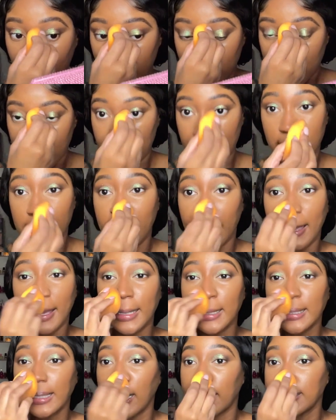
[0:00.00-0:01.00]
the
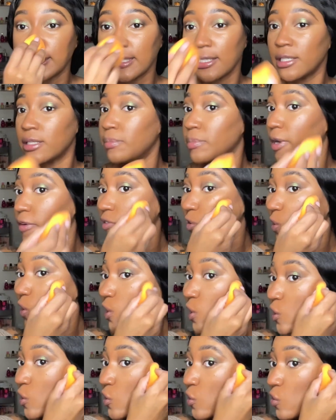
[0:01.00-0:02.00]
Anastasia Beverly
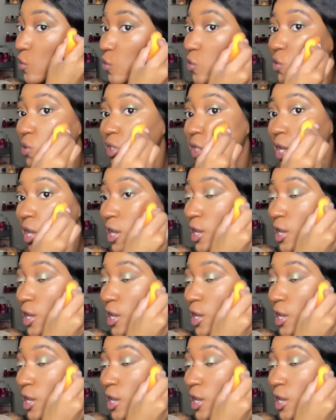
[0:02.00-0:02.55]
Hills,